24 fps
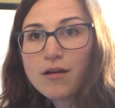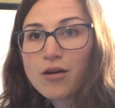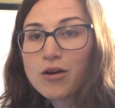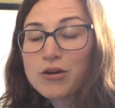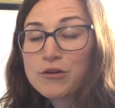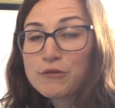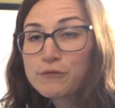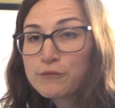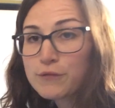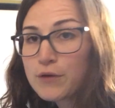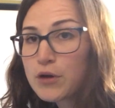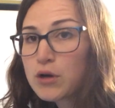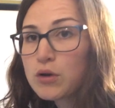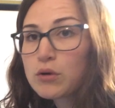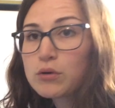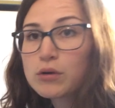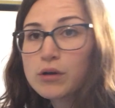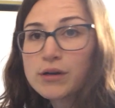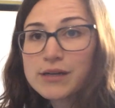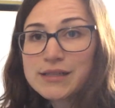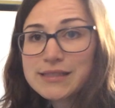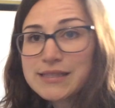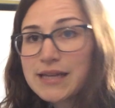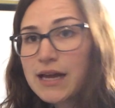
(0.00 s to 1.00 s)
on a phone,
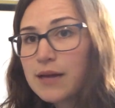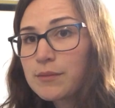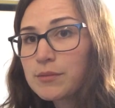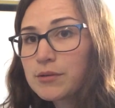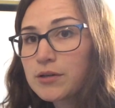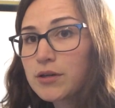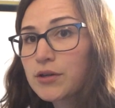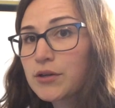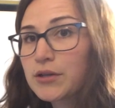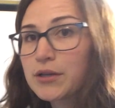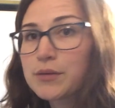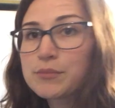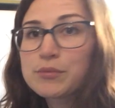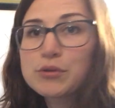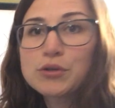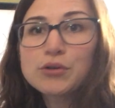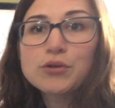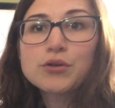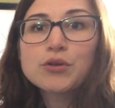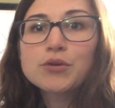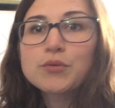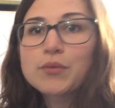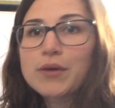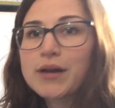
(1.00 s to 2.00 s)
on a tablet, on a
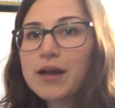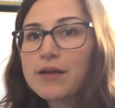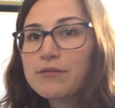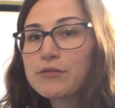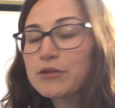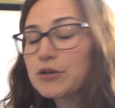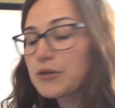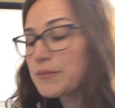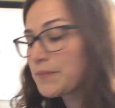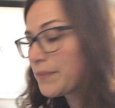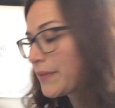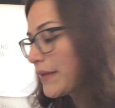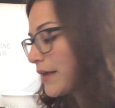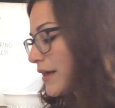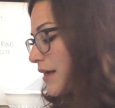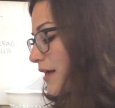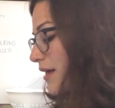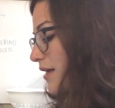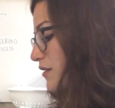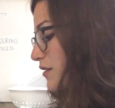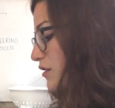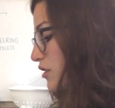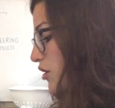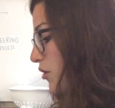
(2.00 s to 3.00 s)
computer, or whatever.
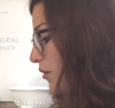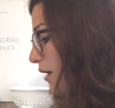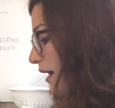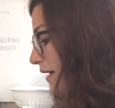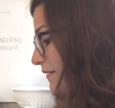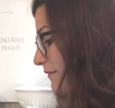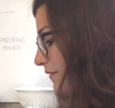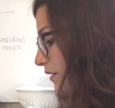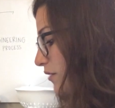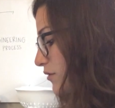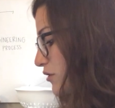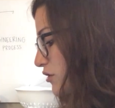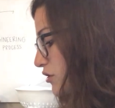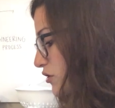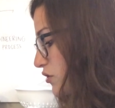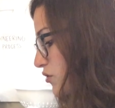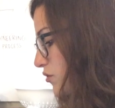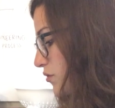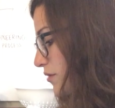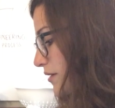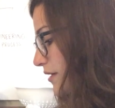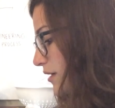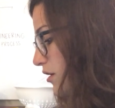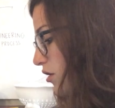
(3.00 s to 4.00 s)
So I found a
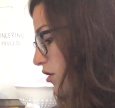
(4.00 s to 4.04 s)
story